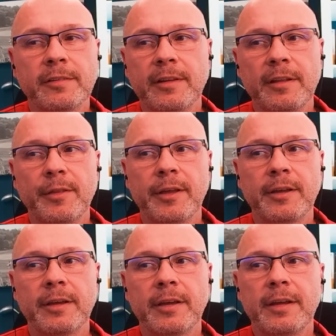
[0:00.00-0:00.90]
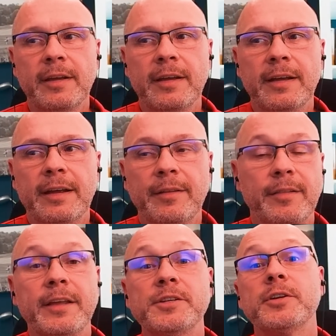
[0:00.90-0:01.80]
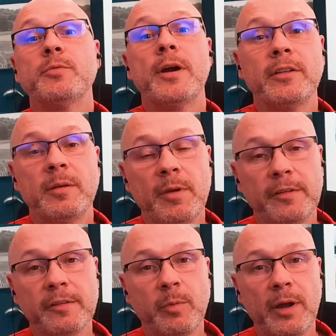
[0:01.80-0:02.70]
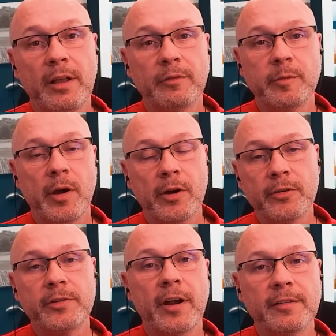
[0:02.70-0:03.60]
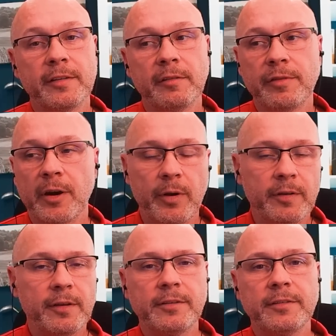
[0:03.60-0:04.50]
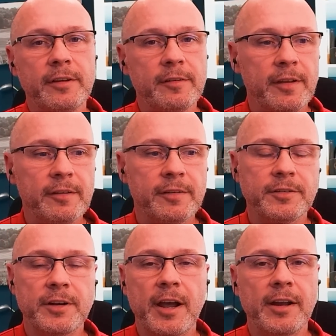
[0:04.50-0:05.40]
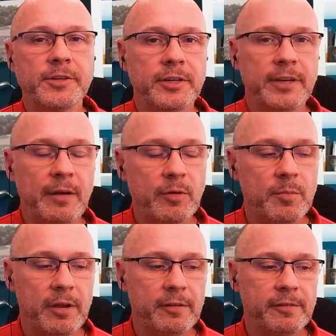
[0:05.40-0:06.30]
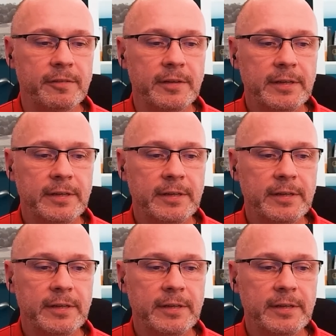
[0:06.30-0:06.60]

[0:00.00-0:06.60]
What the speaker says: And they think that they should rarely miss as well from 100 yards in the fairway. It's such an easy shot. I should never miss.